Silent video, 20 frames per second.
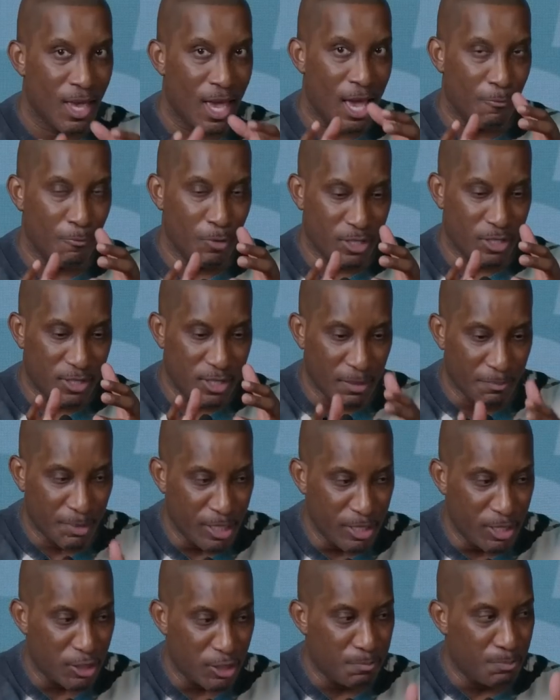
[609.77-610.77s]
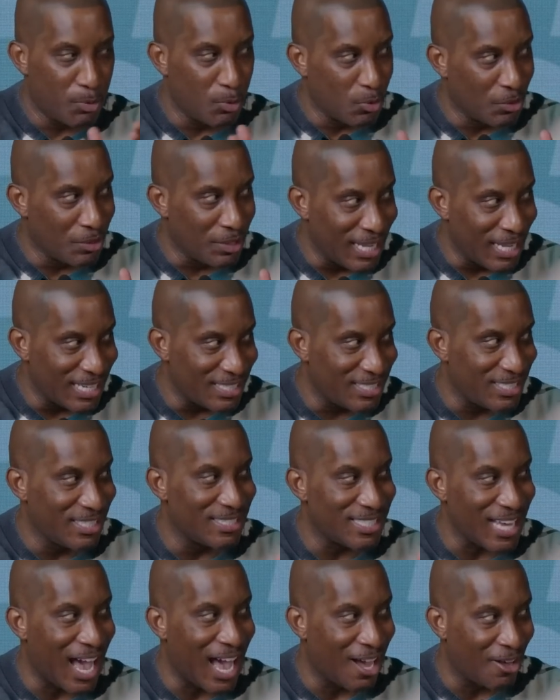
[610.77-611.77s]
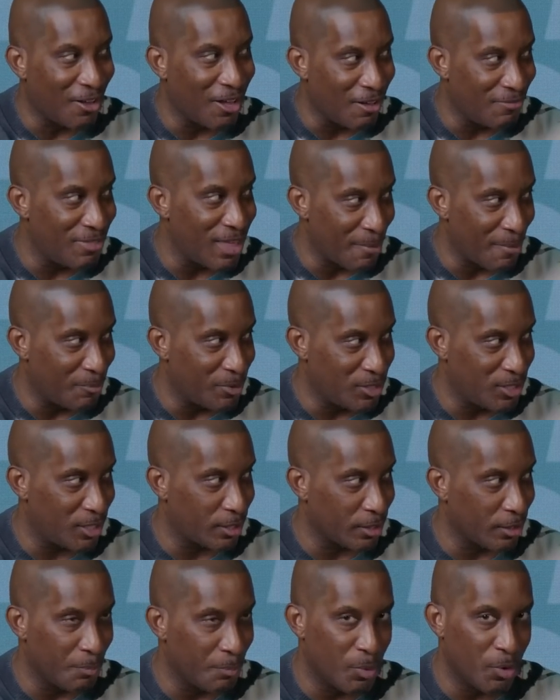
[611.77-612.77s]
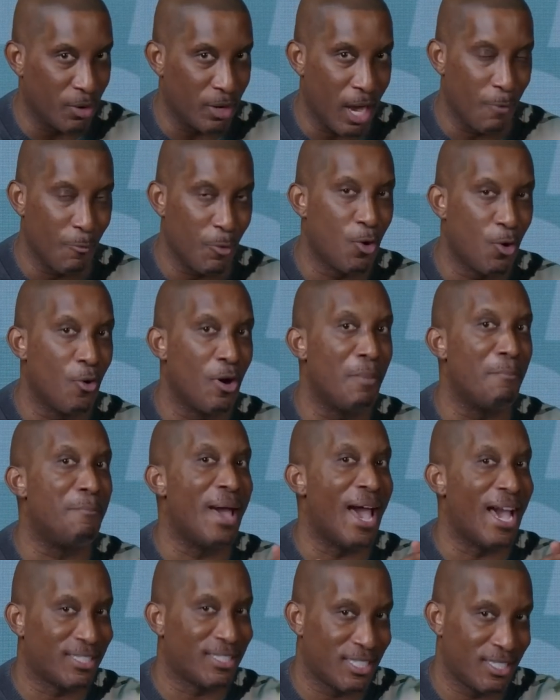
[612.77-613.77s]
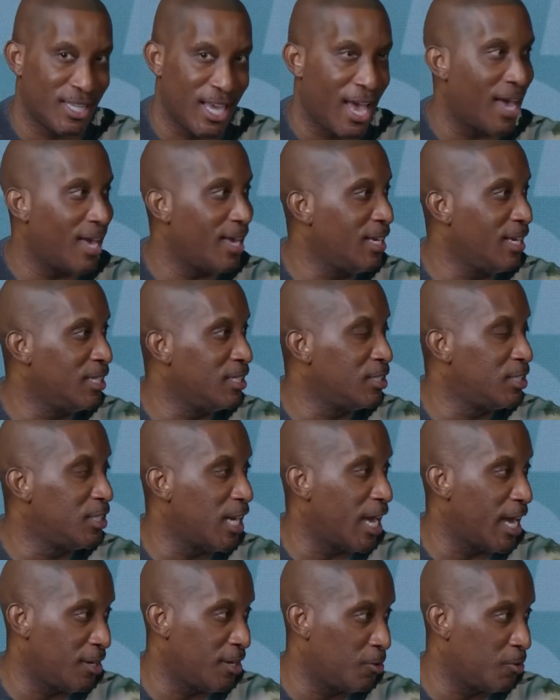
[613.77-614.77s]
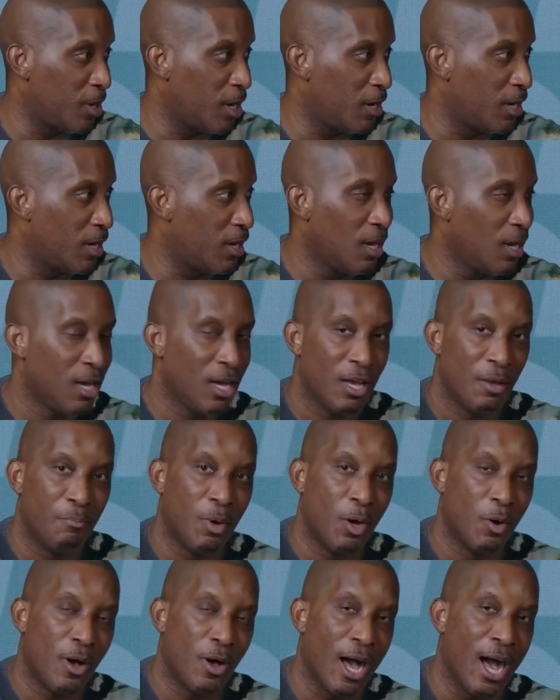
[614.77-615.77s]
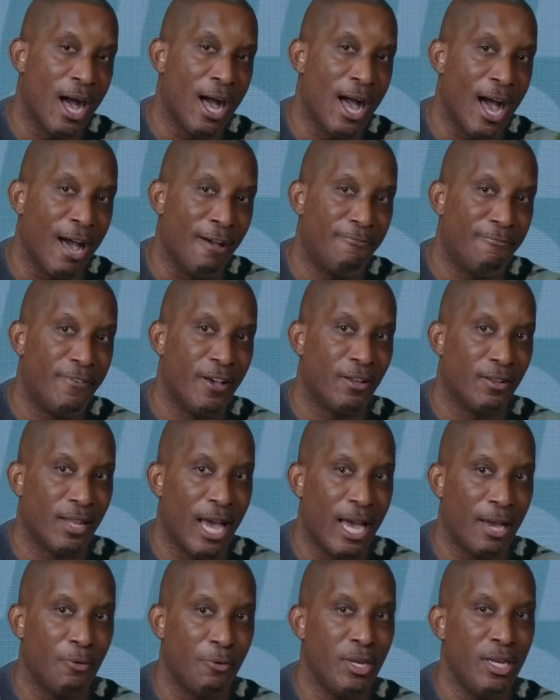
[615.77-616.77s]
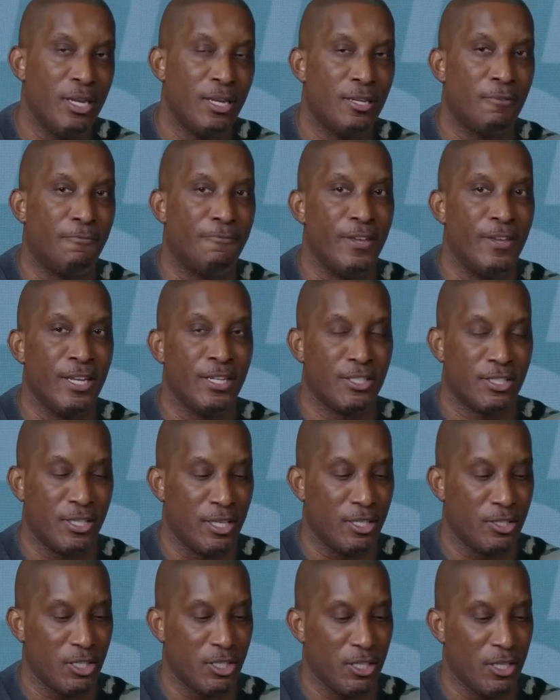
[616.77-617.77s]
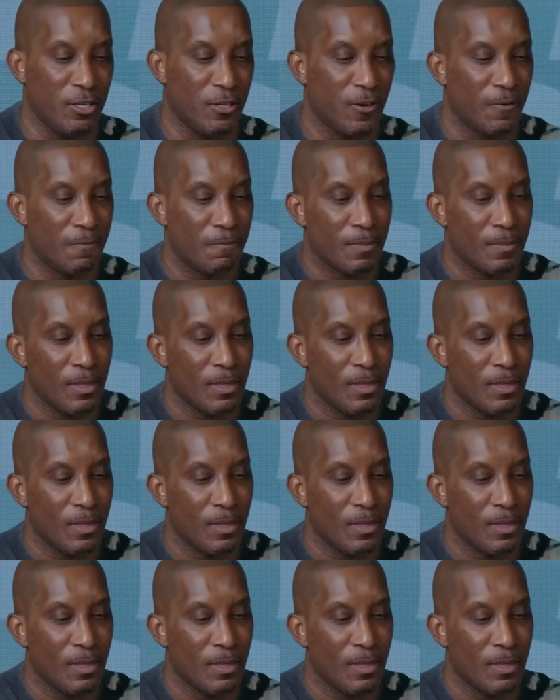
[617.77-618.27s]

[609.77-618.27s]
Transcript: and we simply just pull lessons out of that particular book. And we're going back to that in January. But I felt like we needed to finish this year